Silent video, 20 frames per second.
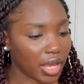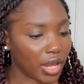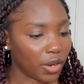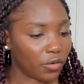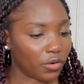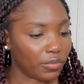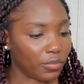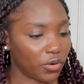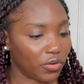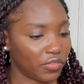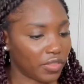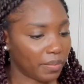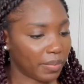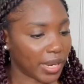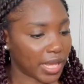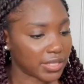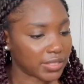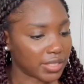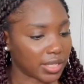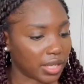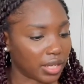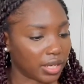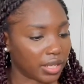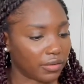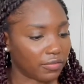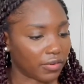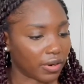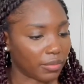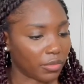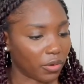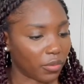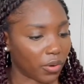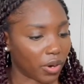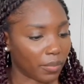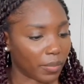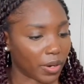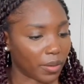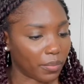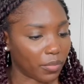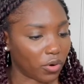Remove the plastic lid from the
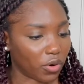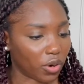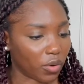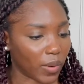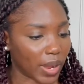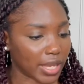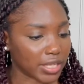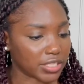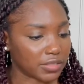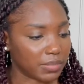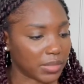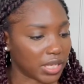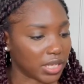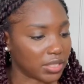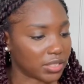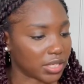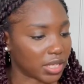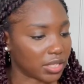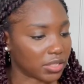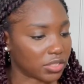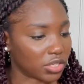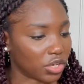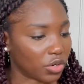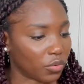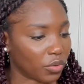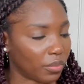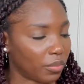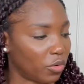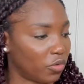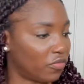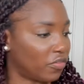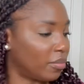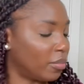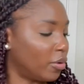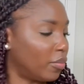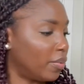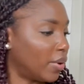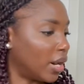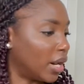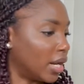warmer, pour wax beads into the removable
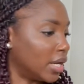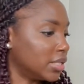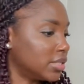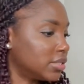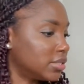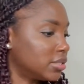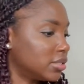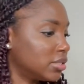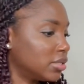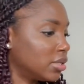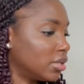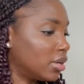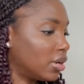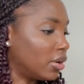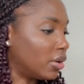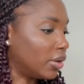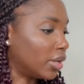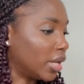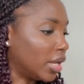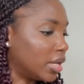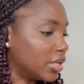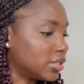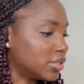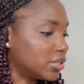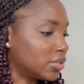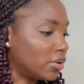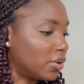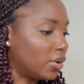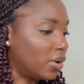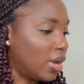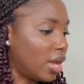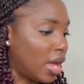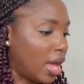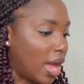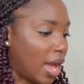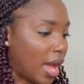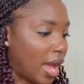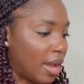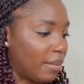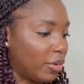pot. Okay, so
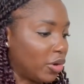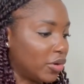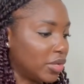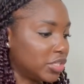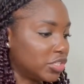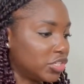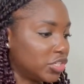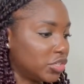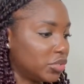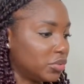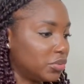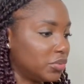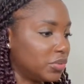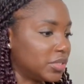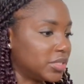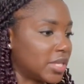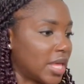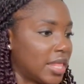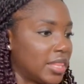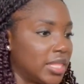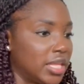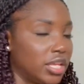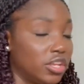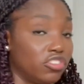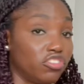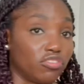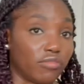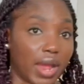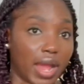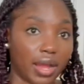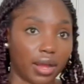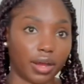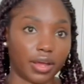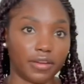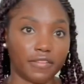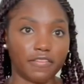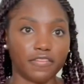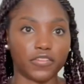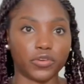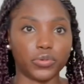I'm going to use the dragon
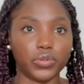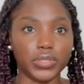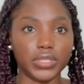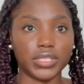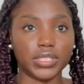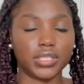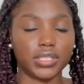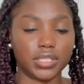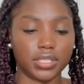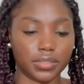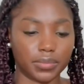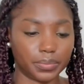fruits.